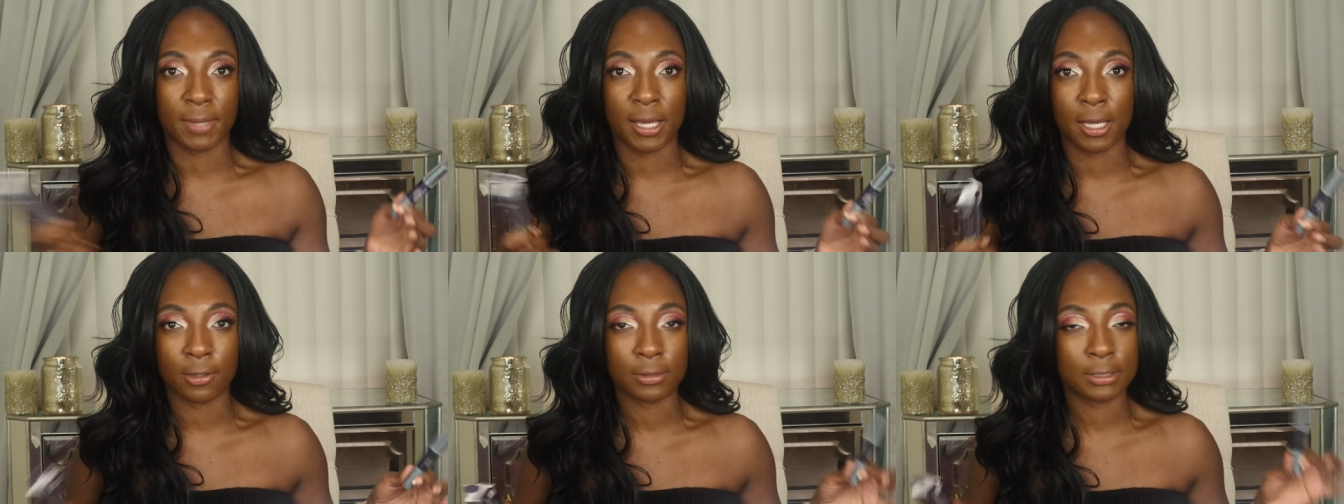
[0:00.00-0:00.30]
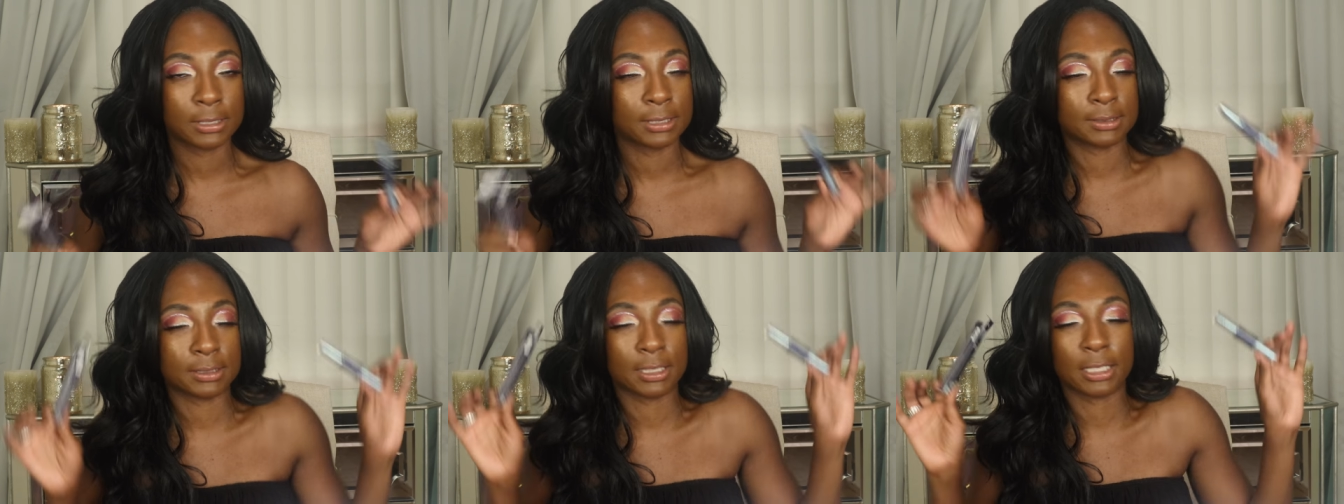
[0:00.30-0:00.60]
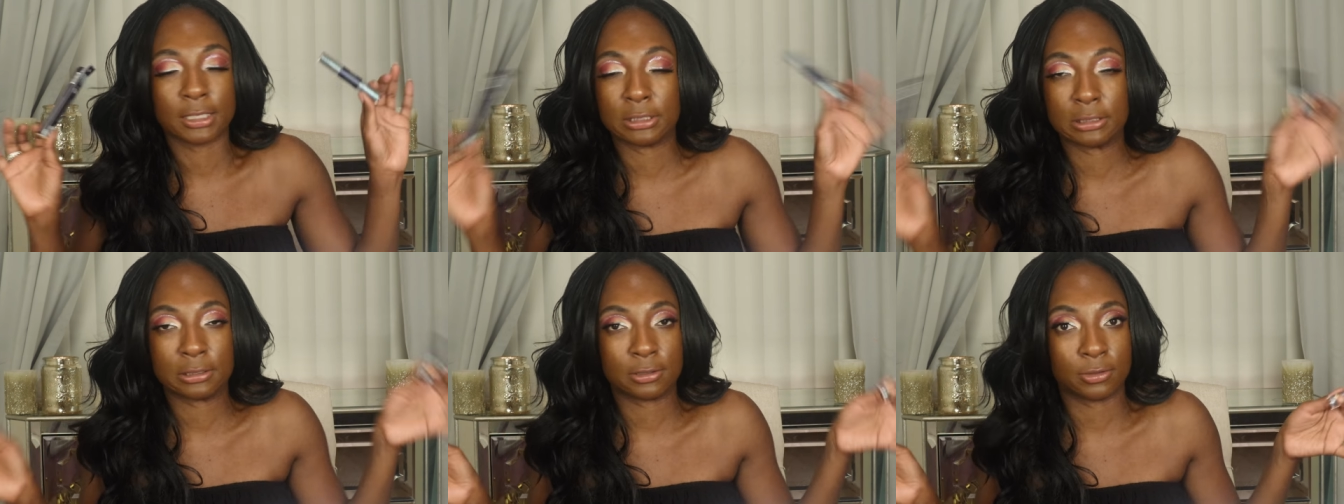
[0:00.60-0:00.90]
out because
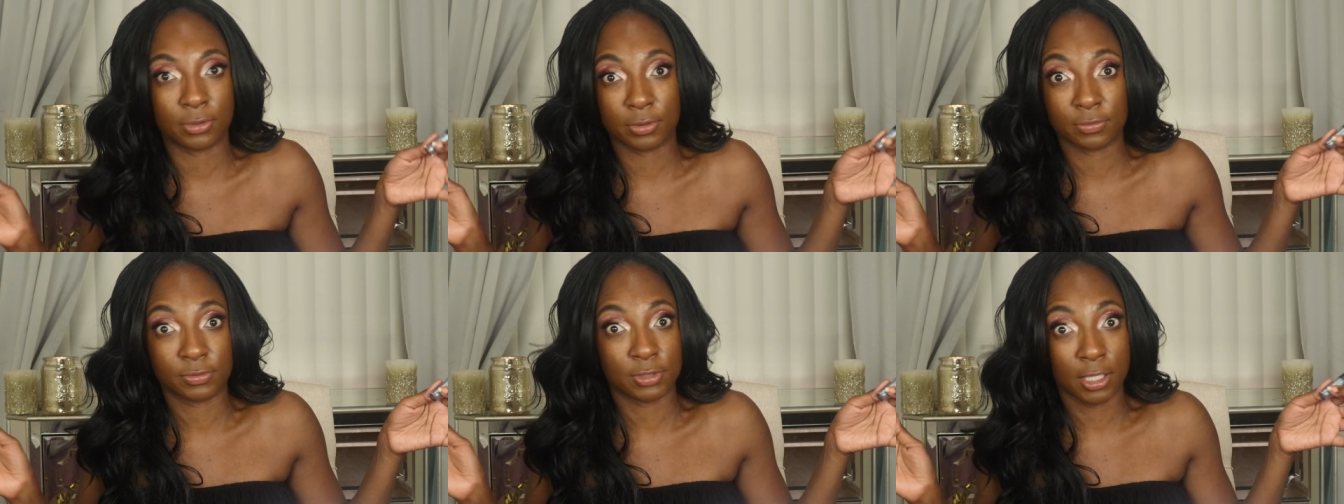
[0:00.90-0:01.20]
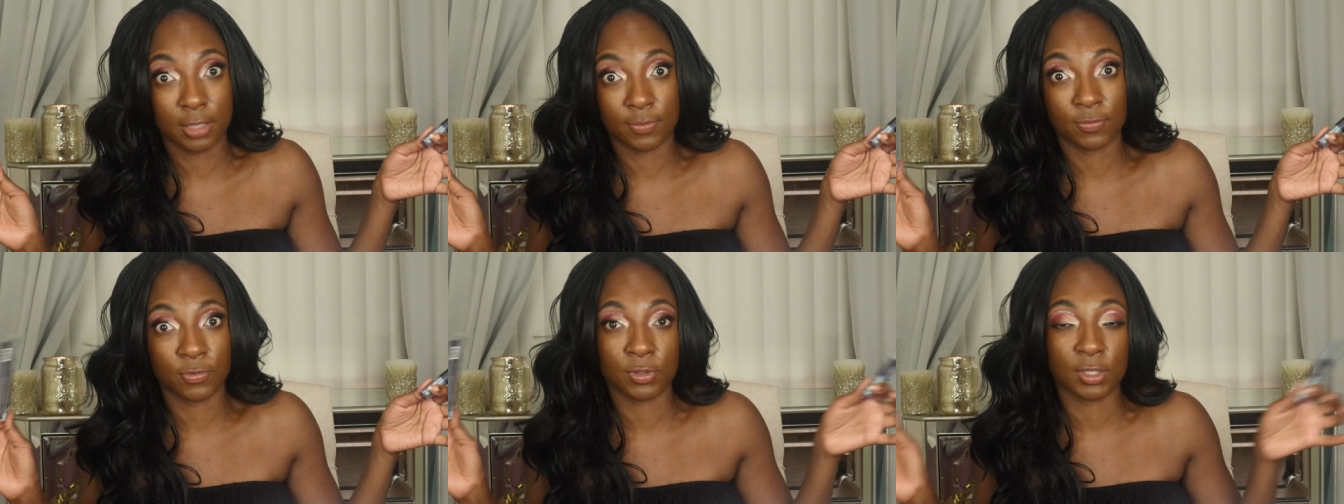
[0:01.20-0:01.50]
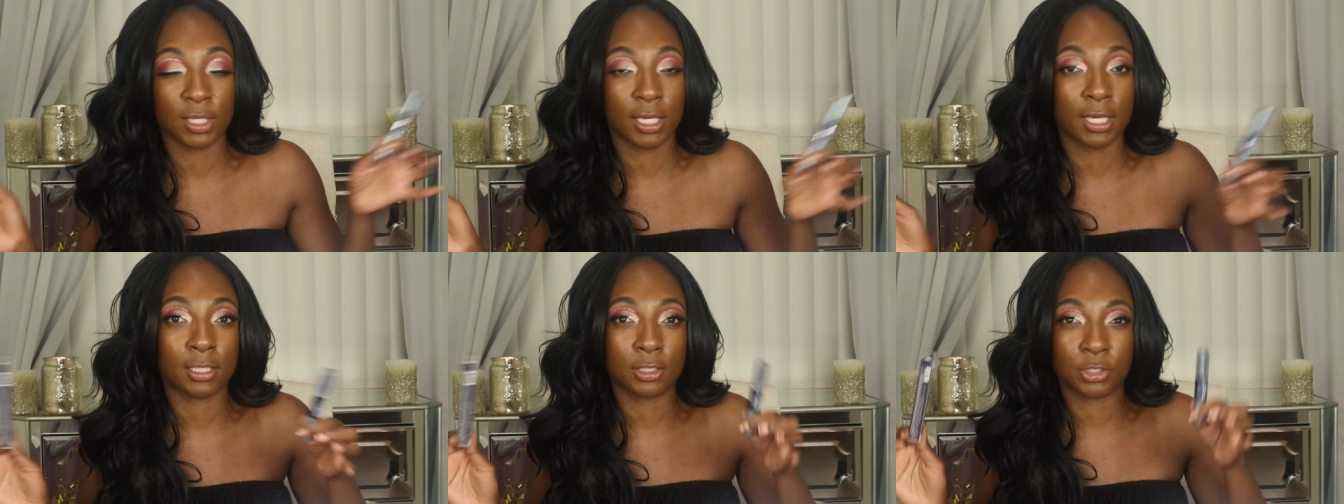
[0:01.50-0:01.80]
I just don't have time for
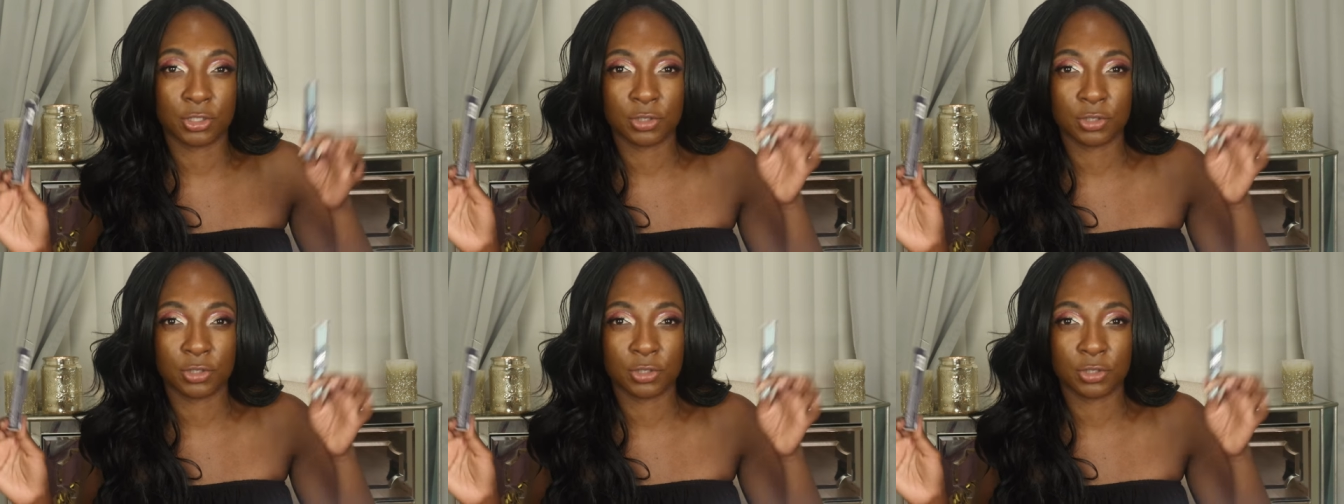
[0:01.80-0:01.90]
that.